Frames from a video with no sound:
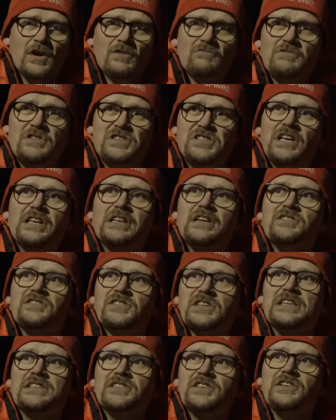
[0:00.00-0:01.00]

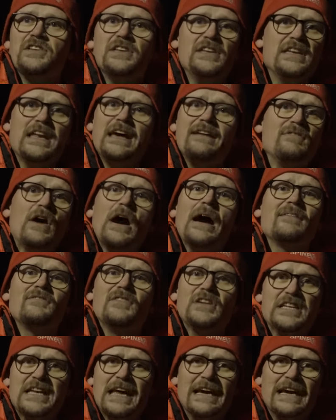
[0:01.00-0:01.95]
Resilience isn't never having